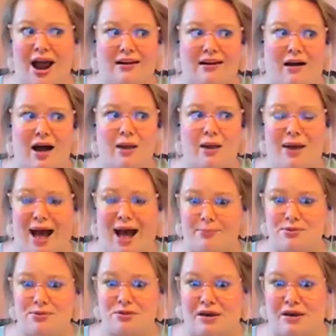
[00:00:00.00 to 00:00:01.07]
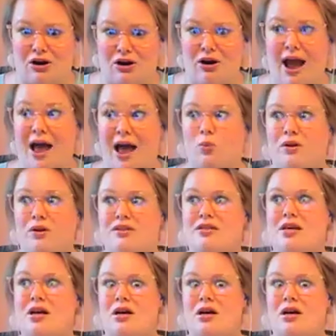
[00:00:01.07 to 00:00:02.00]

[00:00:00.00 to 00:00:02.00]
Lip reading: and got a pap smear and was